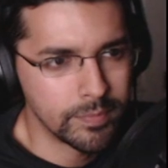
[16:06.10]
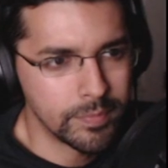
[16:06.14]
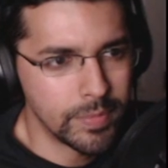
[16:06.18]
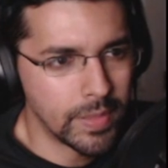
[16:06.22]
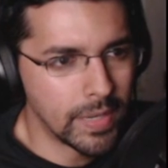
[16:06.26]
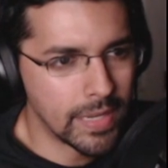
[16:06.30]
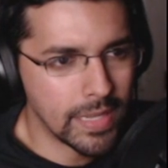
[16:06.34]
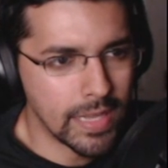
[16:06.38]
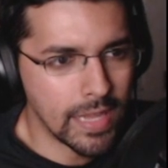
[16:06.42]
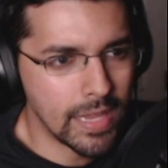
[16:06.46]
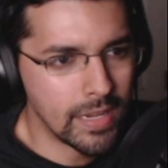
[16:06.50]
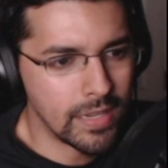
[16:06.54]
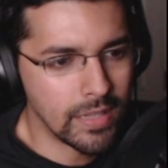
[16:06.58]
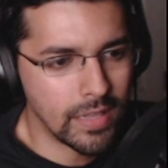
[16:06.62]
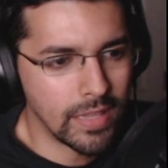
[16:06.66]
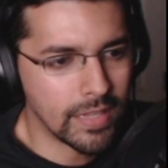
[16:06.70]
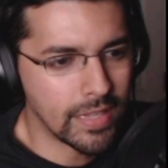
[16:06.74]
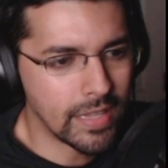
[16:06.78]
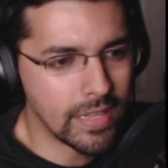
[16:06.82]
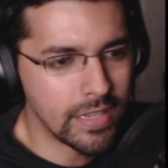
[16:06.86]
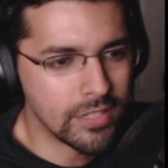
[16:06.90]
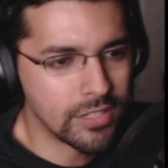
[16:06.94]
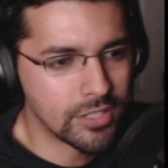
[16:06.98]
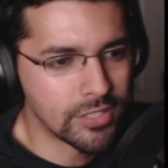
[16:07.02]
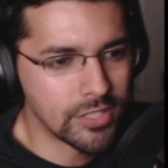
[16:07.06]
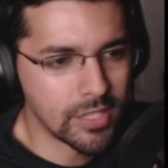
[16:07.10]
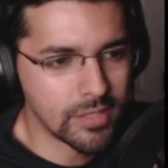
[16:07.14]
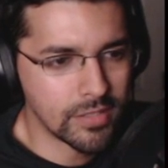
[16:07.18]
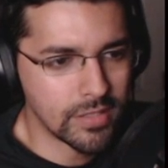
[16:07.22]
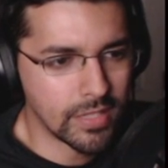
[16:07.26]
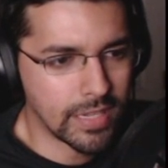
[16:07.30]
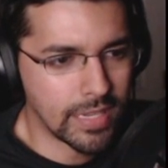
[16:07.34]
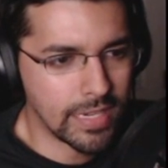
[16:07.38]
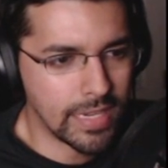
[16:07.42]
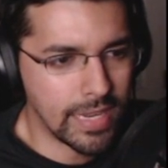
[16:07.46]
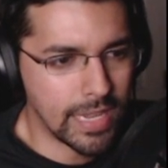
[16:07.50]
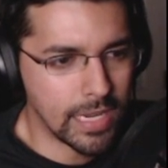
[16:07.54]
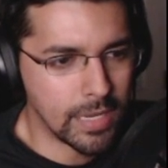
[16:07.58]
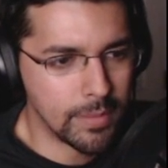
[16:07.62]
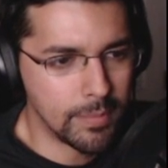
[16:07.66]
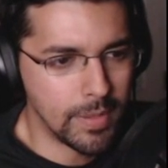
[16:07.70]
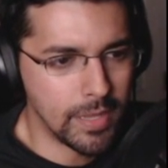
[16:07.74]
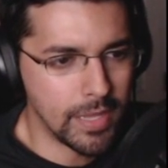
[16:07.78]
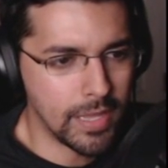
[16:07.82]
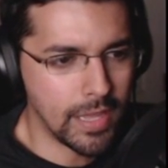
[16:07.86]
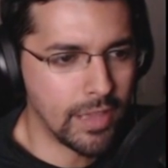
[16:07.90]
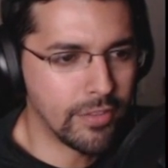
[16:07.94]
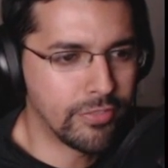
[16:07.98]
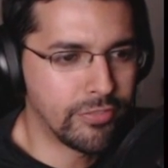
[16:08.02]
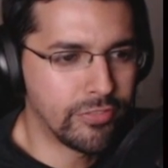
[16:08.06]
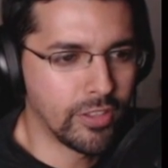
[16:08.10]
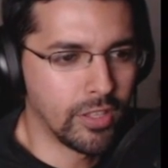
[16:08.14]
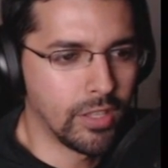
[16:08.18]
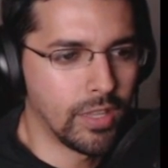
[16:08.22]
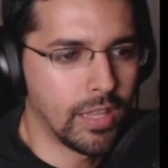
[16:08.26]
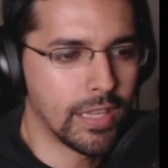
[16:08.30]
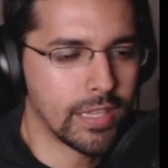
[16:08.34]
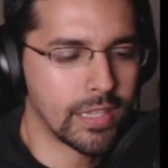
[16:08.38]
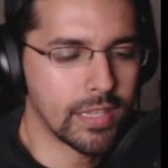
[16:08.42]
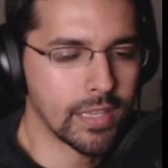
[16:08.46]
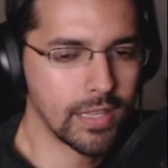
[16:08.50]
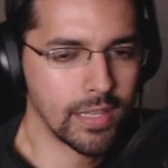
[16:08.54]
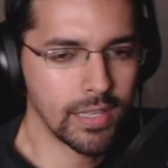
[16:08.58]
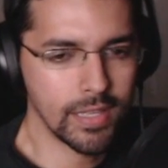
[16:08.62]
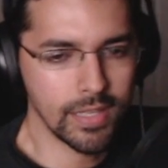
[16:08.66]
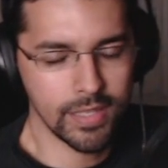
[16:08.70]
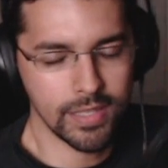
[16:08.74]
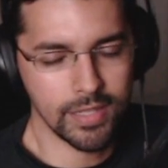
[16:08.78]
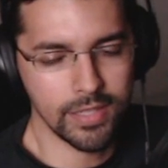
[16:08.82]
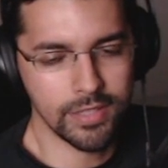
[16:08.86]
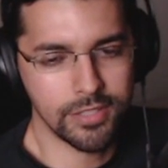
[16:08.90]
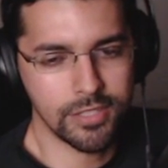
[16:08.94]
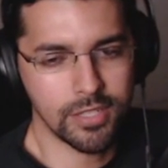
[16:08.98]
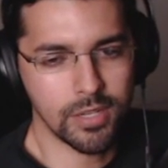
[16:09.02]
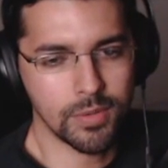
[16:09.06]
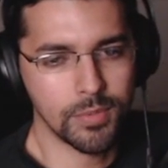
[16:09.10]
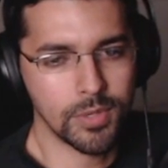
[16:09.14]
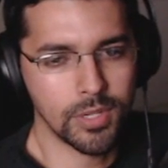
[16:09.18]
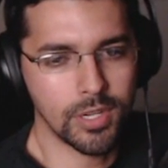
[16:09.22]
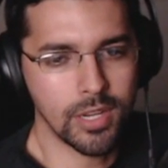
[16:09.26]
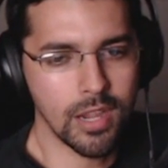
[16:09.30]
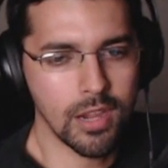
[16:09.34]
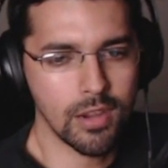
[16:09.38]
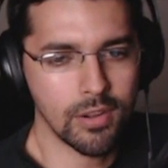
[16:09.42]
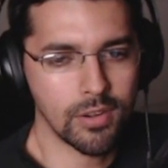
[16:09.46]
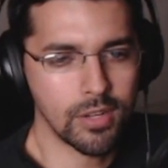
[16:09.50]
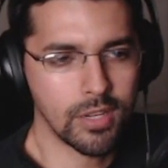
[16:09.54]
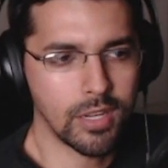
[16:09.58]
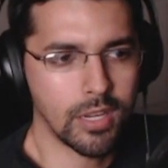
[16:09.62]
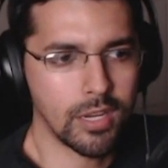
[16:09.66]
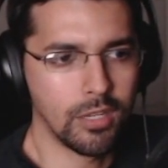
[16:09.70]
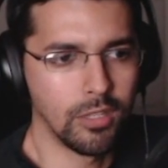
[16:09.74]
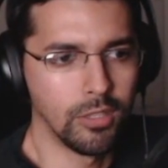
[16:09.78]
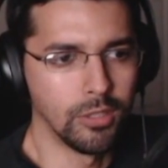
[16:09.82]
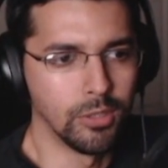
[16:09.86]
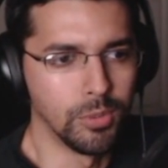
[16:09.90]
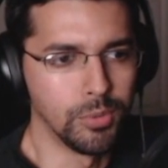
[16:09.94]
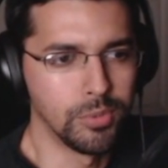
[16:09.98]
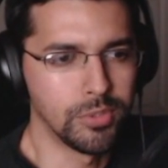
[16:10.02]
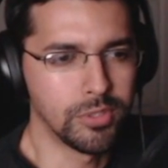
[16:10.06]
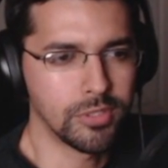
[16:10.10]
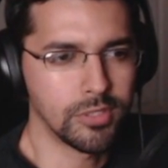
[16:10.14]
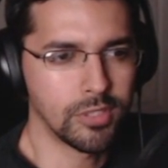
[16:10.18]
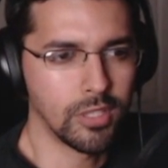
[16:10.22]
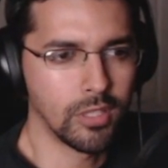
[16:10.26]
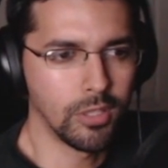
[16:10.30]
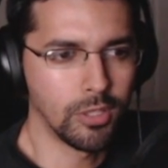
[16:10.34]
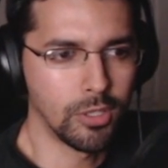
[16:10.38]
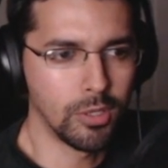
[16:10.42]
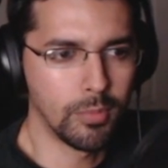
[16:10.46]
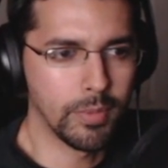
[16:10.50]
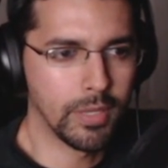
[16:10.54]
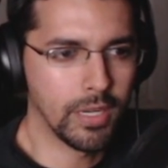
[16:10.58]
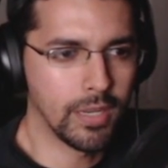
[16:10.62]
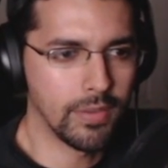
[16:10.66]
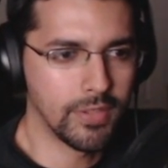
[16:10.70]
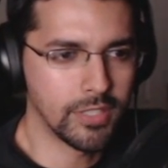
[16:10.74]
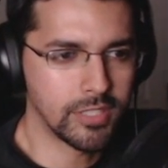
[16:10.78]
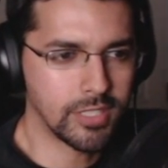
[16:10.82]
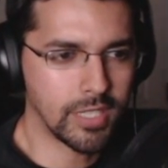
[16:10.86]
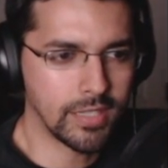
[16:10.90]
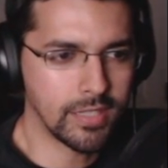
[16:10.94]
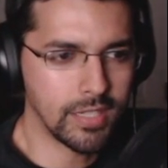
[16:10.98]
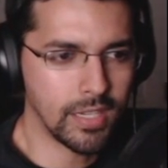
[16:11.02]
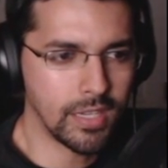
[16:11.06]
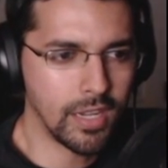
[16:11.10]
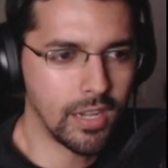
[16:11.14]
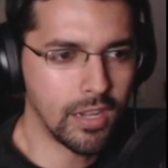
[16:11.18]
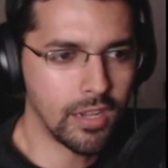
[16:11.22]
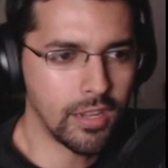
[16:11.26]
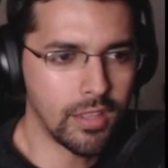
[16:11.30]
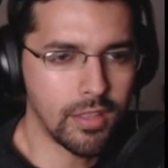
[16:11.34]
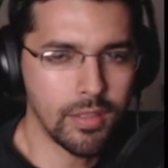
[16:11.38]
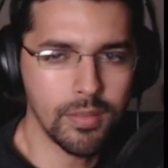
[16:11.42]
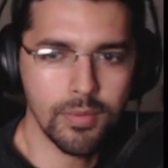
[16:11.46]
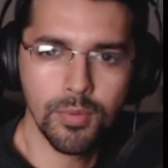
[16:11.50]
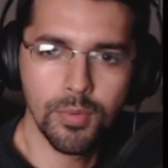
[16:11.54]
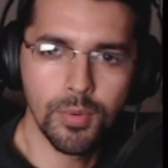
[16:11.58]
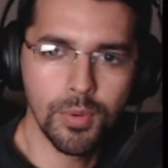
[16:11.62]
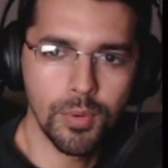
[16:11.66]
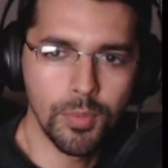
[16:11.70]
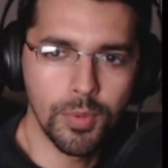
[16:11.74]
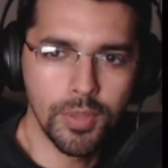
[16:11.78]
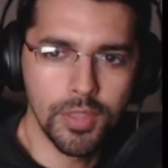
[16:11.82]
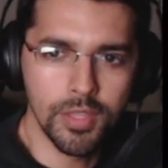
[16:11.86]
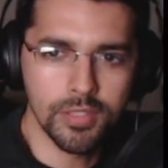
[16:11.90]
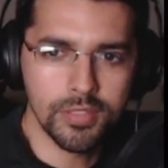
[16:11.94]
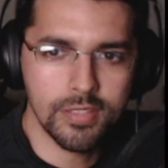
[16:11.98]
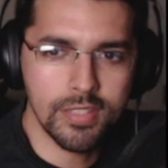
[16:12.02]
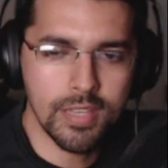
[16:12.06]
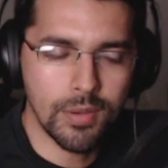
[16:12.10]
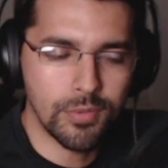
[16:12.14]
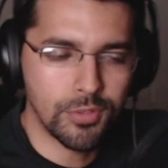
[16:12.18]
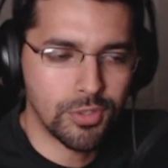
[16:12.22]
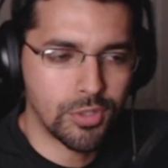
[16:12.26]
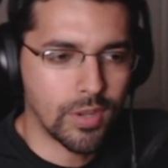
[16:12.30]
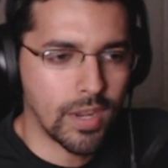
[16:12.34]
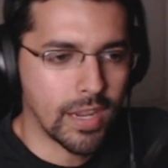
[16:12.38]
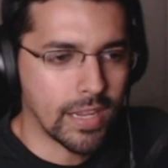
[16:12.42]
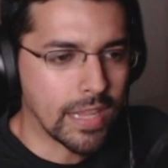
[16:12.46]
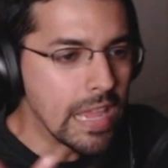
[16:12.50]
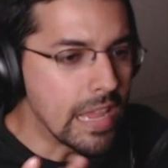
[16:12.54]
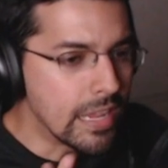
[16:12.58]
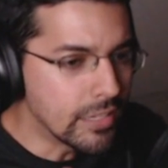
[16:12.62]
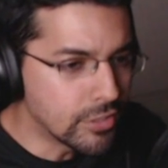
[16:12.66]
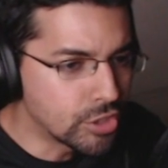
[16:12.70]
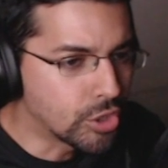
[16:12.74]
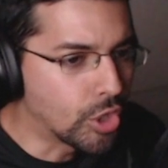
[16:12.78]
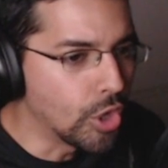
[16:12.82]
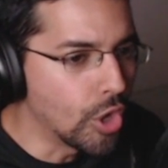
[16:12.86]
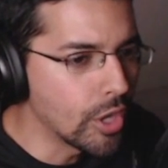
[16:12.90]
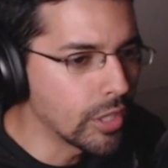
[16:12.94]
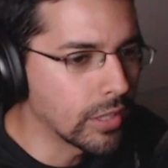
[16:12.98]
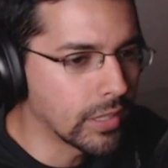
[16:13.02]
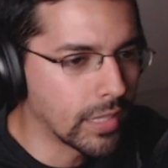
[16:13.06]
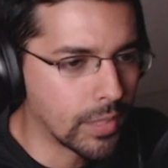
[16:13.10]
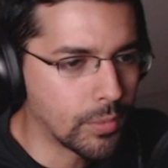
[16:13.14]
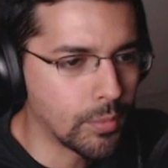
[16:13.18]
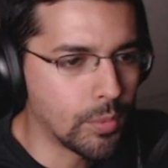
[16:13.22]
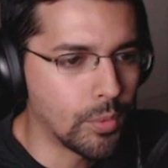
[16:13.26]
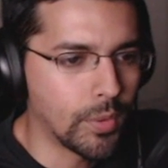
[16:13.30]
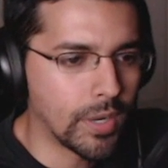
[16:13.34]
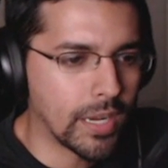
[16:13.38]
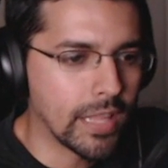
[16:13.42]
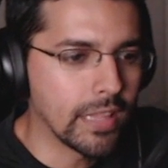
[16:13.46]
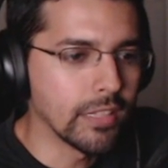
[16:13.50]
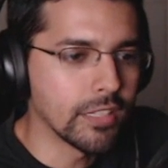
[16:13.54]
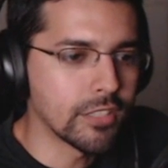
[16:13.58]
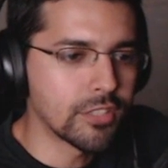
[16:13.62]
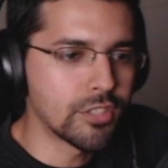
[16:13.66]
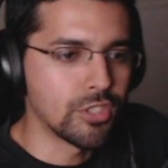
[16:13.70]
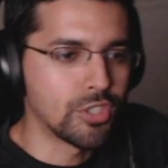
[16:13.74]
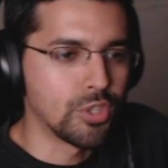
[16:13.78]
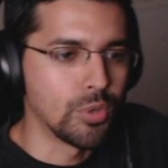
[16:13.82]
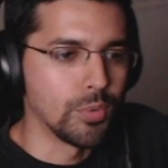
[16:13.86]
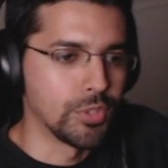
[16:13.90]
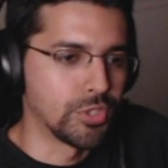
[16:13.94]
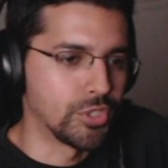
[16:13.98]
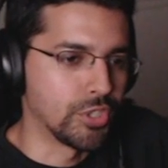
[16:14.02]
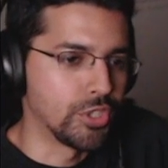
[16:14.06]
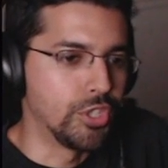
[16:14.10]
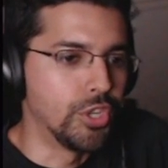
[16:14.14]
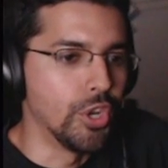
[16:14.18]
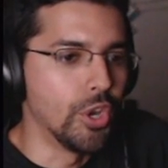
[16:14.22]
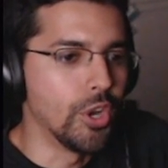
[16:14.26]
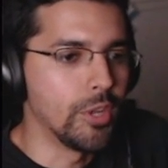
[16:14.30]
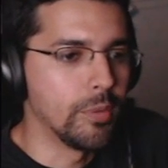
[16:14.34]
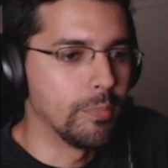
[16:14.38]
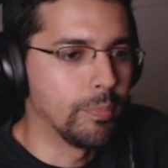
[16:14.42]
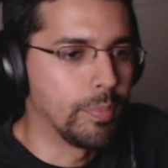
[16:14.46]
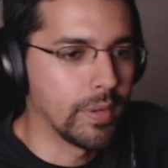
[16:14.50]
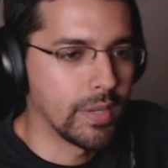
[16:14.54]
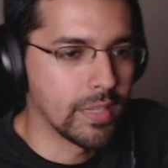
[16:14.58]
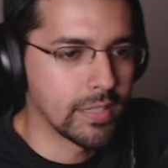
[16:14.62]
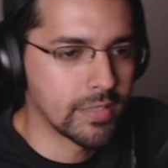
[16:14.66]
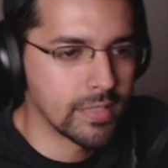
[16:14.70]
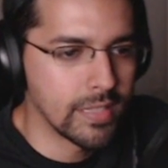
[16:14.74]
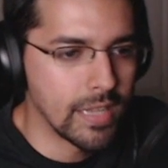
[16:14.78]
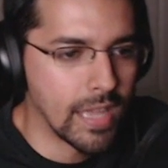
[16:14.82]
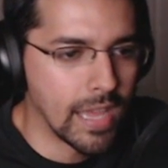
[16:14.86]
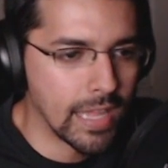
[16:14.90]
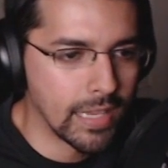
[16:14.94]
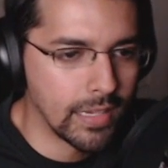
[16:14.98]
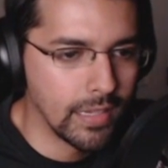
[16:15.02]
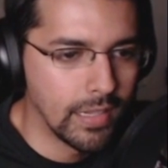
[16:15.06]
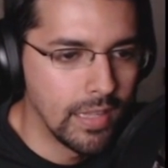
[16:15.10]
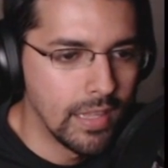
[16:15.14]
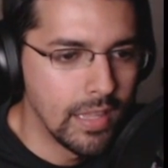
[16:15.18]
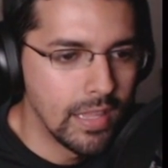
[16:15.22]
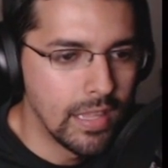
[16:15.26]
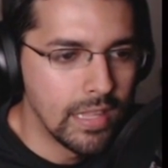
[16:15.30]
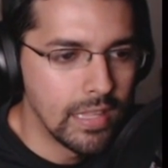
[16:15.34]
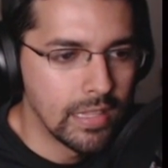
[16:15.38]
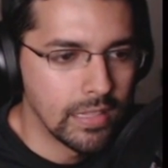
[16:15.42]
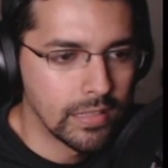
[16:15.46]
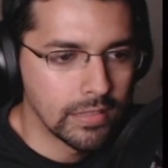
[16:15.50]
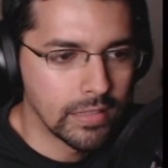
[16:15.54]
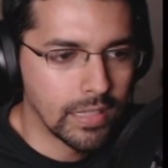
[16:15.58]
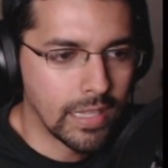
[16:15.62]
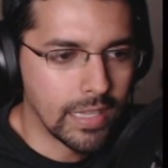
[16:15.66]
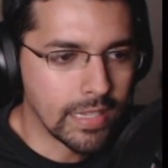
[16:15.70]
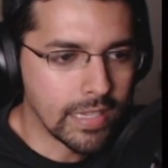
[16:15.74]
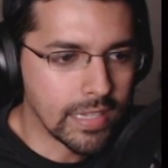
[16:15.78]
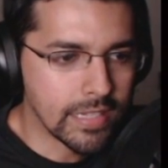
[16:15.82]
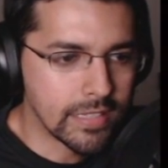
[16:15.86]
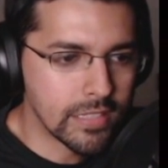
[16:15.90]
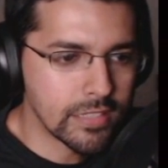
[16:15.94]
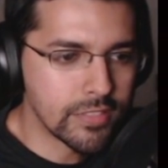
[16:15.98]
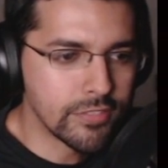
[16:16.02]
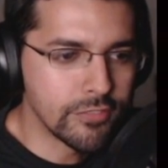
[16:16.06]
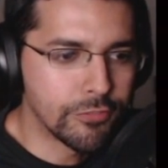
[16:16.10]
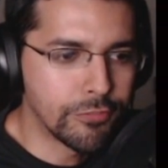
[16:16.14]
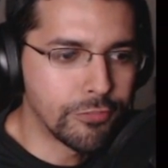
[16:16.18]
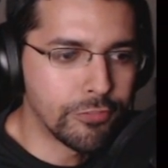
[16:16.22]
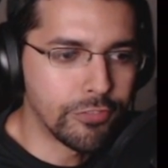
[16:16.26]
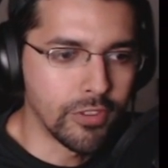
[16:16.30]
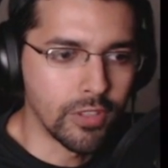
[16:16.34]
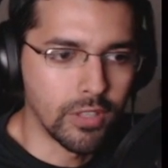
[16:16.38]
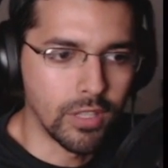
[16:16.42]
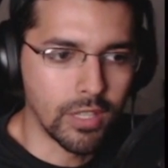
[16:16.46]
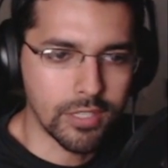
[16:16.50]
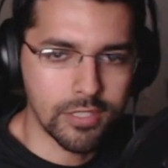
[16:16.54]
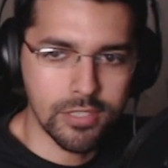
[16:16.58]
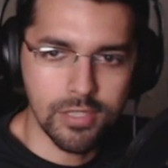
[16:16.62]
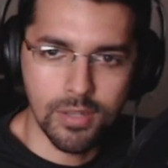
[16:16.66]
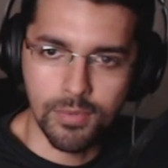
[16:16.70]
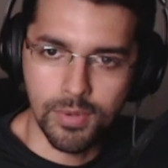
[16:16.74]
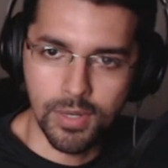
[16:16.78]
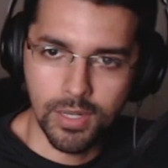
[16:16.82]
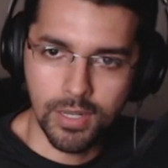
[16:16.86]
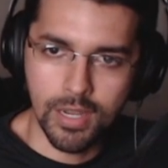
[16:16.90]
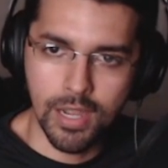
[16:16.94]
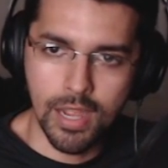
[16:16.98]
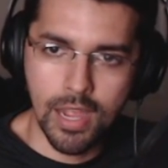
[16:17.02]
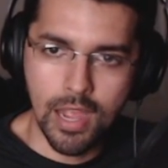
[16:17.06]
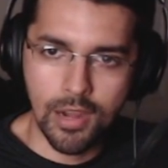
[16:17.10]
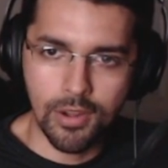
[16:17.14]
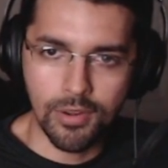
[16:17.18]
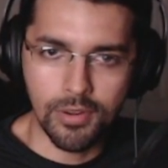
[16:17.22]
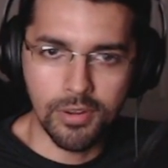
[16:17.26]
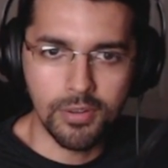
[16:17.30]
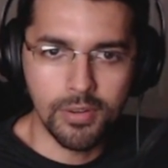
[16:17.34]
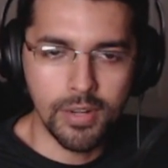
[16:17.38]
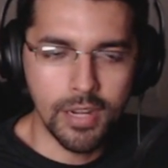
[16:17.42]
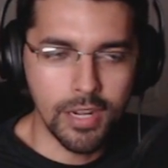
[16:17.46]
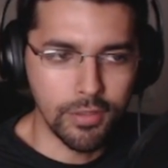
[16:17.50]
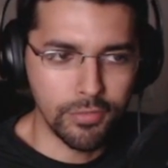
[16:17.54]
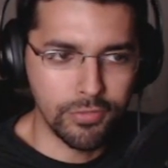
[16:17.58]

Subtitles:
But again, like, it just sounds like an anime. I feel like Senran Kagura kind of loses a little bit of its identity with this soundtrack. It's good, like, well, what I listen to, it's good, but it's not, like, it doesn't feel like Senran Kagura, right?